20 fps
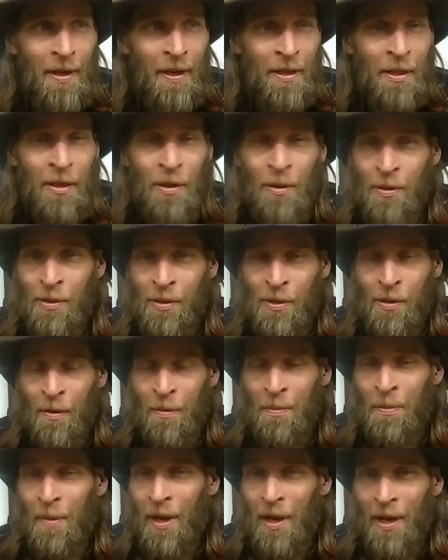use
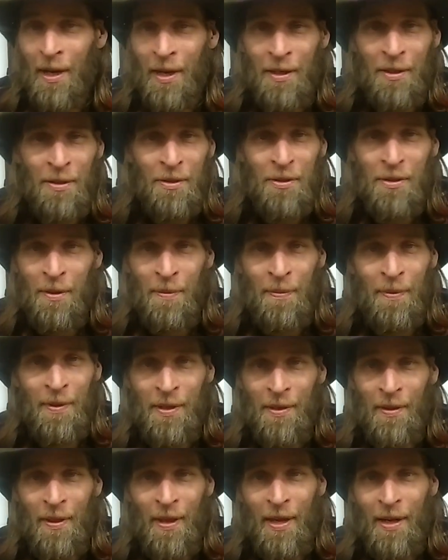your mind or
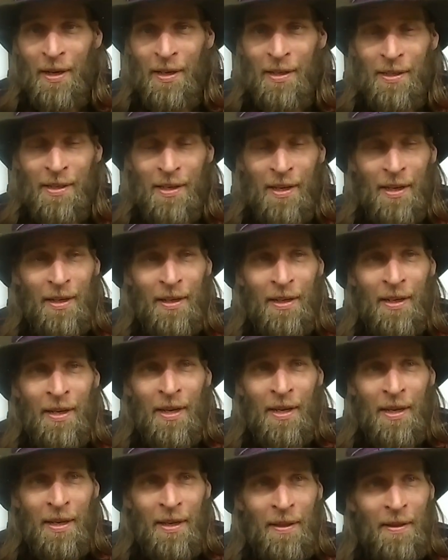something to that extent.
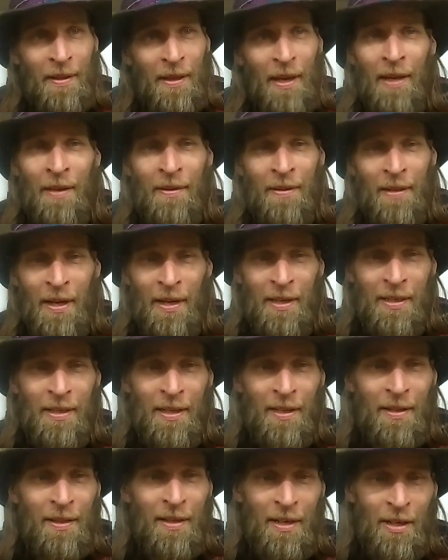And the
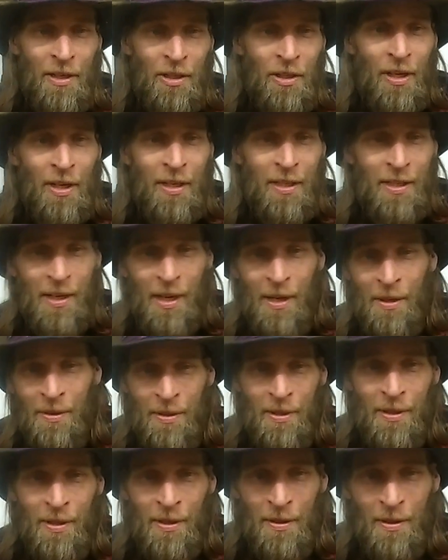idea that it shuts
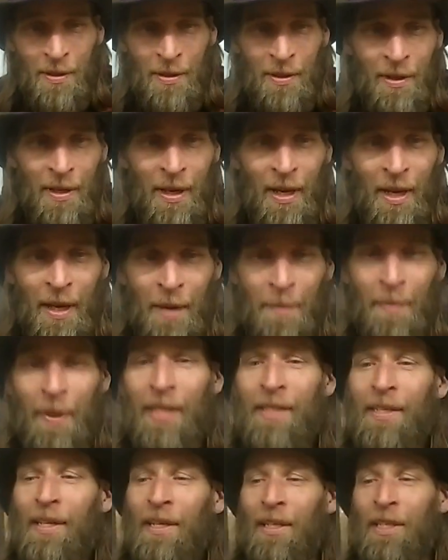down it
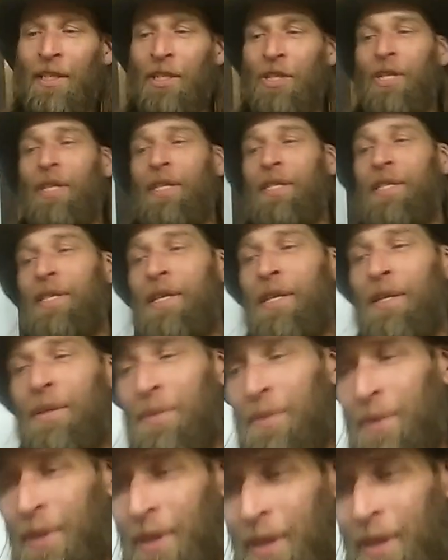basically shuts down